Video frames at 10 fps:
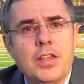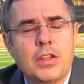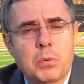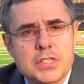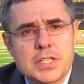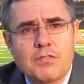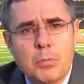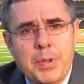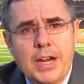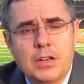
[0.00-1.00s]
There were several
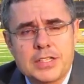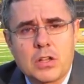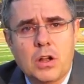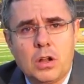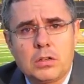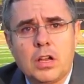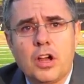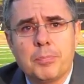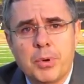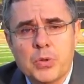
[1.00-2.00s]
penalties called
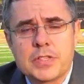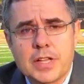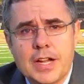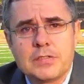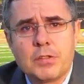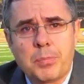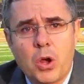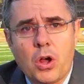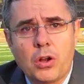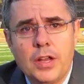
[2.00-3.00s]
on both sides of the
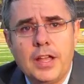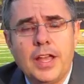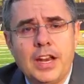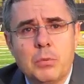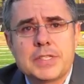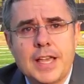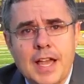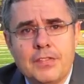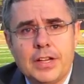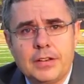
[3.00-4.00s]
ball, and it was
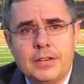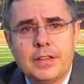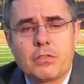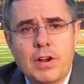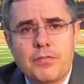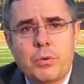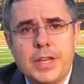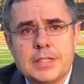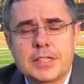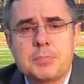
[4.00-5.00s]
evident that the
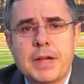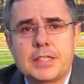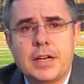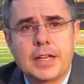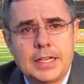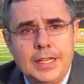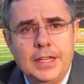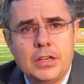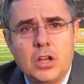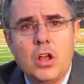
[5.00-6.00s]
referees expected a clean,
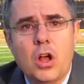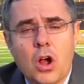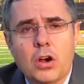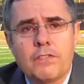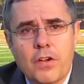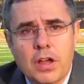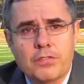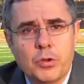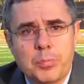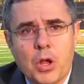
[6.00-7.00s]
hard-fought
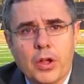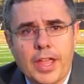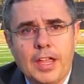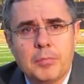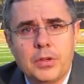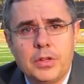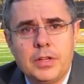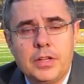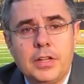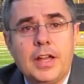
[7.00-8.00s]
football game.
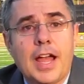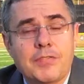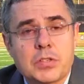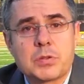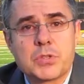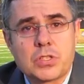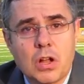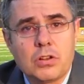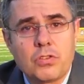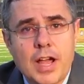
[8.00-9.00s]
After some
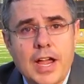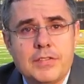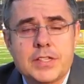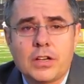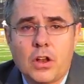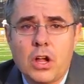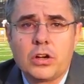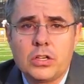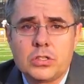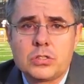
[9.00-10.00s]
stalled drives and a
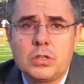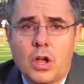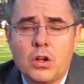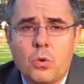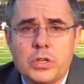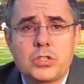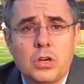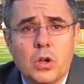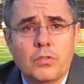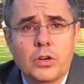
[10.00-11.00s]
Longhorn
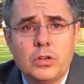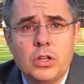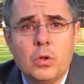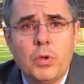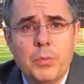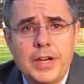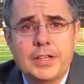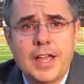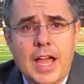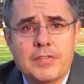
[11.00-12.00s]
turnover, we went
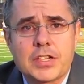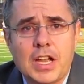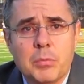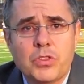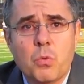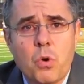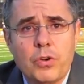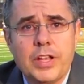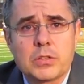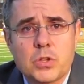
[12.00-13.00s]
into halftime with the War
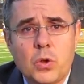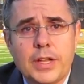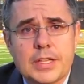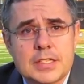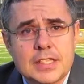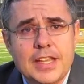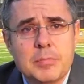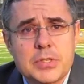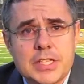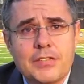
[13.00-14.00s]
Eagles holding a
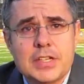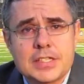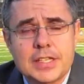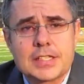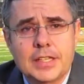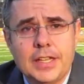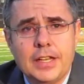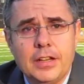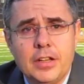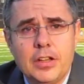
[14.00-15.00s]
slim 7-6 lead.
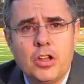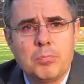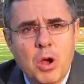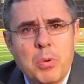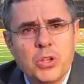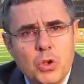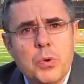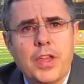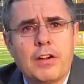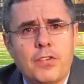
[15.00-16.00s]
Bobo, you were
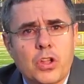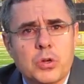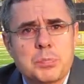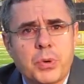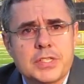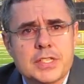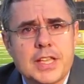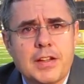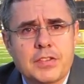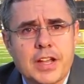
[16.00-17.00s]
there for Coach Prince's
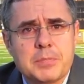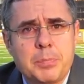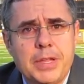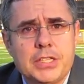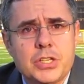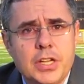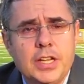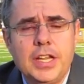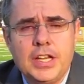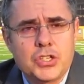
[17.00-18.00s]
halftime speech.
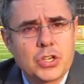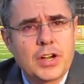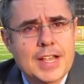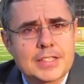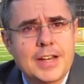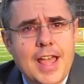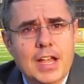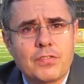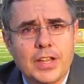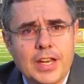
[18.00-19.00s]
He sure has a
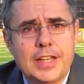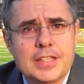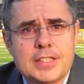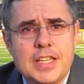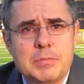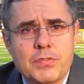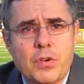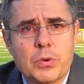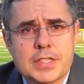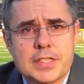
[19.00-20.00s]
knack for getting his teams
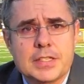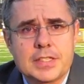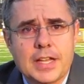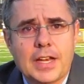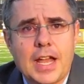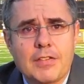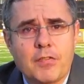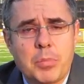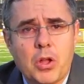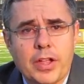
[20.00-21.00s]
focused in the second half
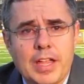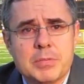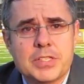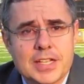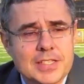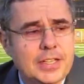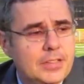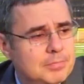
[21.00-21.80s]
of ball games, doesn't he?